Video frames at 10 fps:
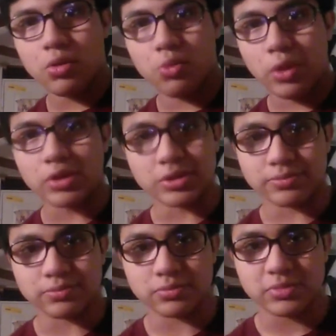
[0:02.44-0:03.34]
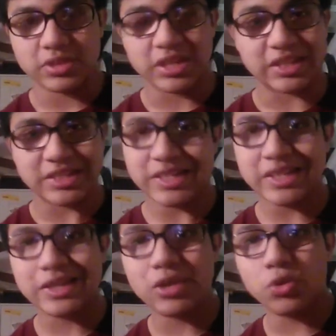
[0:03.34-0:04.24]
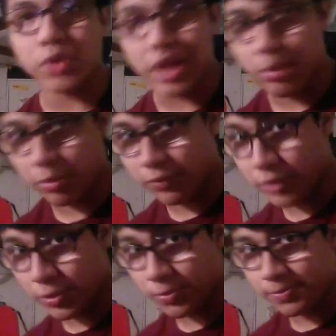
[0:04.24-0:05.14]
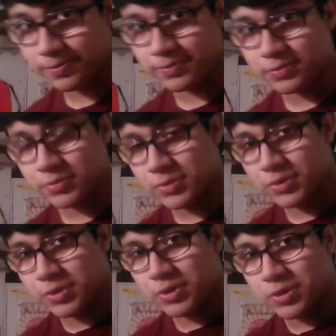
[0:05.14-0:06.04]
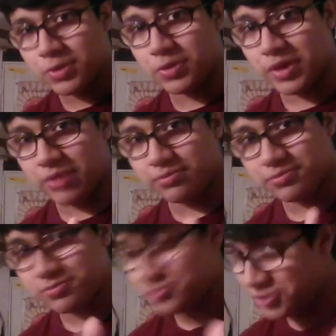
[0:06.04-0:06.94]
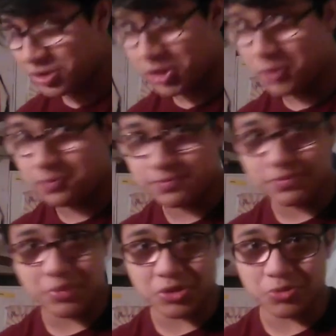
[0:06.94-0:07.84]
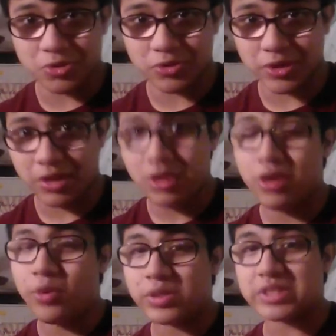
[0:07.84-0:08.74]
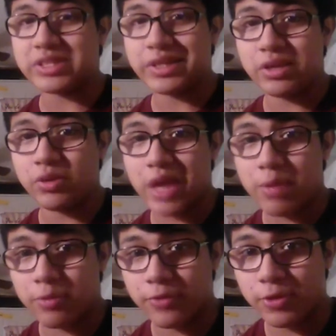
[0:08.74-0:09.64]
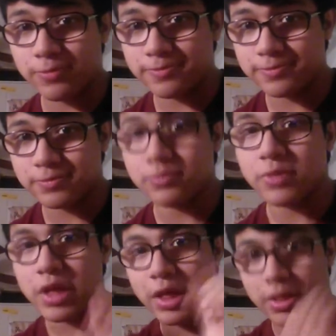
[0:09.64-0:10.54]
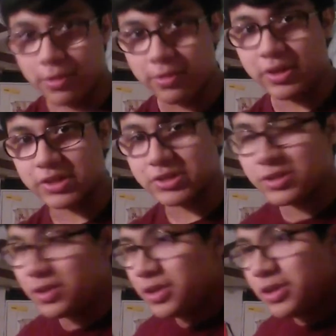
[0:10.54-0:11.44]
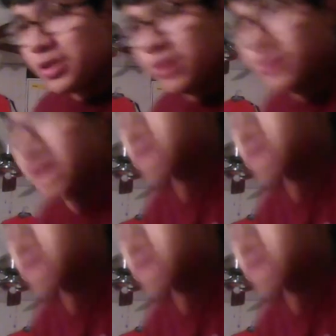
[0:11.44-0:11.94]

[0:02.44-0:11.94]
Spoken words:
Welcome to the TLO game review. Okay, but you're wondering, what is TLO game review? This. Okay,